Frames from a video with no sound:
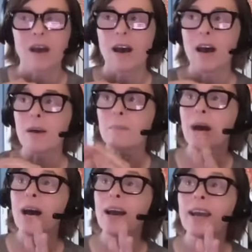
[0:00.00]
Um,
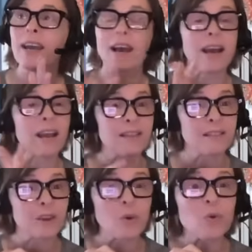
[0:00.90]
I, I
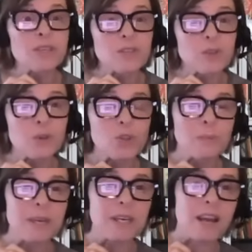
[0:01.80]
the only social
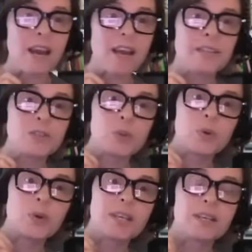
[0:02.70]
media I
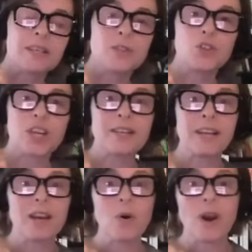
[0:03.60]
do is Jenn
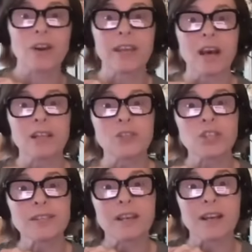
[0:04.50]
Deyo
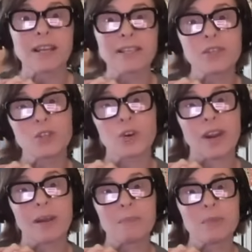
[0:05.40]
Archaeologists on
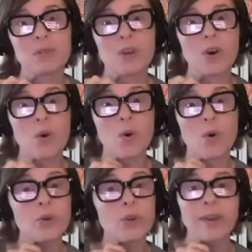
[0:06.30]
Instagram. So
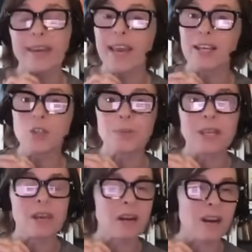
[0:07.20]
you can catch me
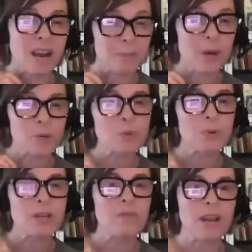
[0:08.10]
there. I post
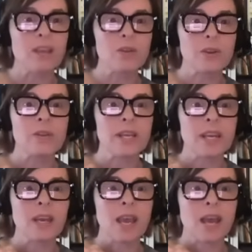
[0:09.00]
pretty
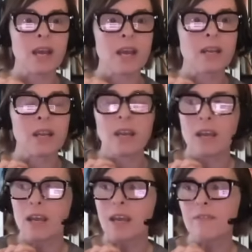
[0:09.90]
regularly and
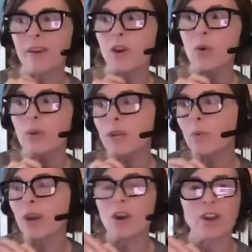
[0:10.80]
if I go
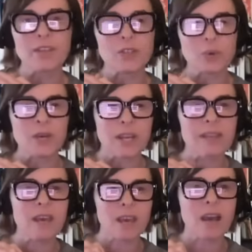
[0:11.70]
anywhere, I do
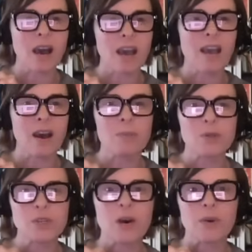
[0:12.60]
anything, I
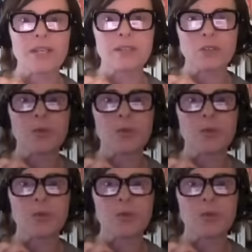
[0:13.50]
almost always do a